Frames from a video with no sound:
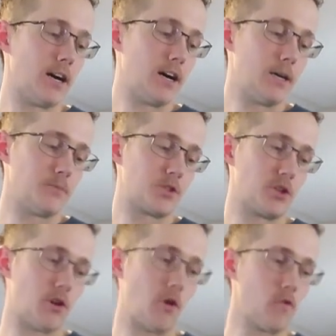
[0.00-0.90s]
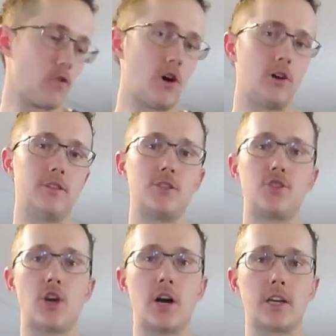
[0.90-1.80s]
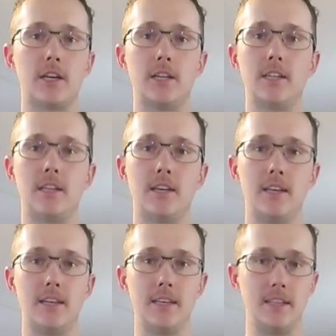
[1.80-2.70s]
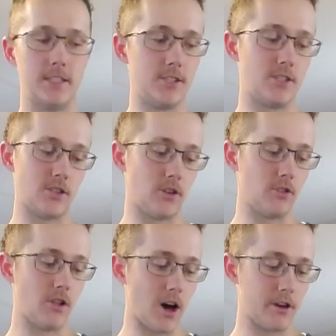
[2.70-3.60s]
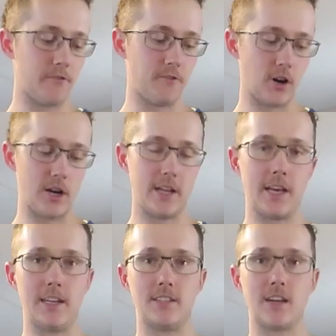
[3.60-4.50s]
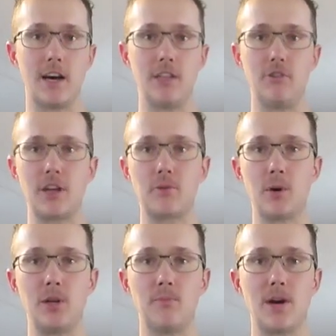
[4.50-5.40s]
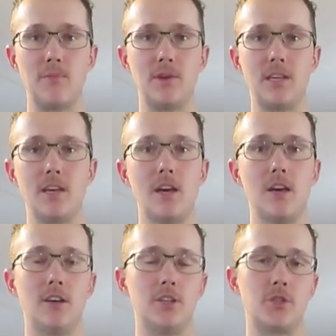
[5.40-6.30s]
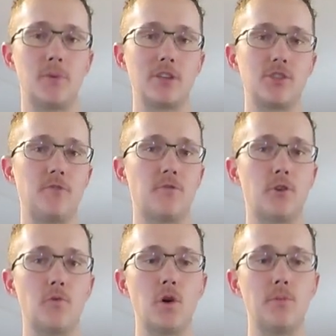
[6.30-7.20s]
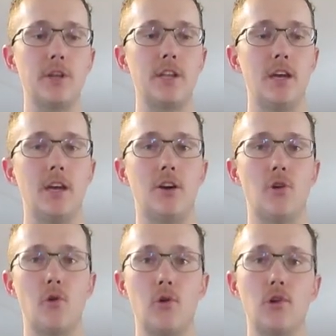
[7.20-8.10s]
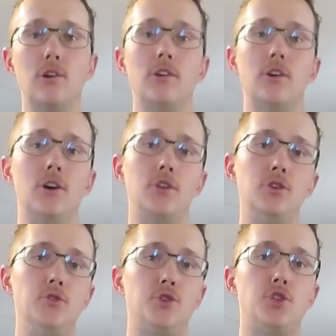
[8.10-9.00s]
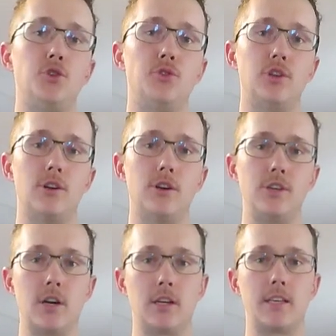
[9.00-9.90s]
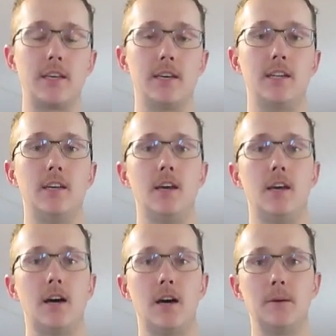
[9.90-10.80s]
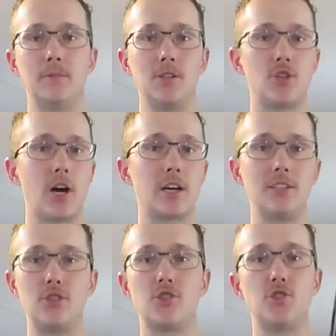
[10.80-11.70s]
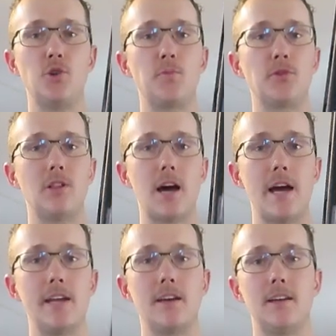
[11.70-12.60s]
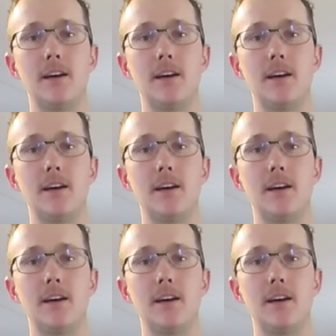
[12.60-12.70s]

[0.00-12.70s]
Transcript: Um, so overall this shotgun is a lot of fun and it's highly recommended by me, especially for a woman or a new shooter, a young kid. Um, this shotgun is super light.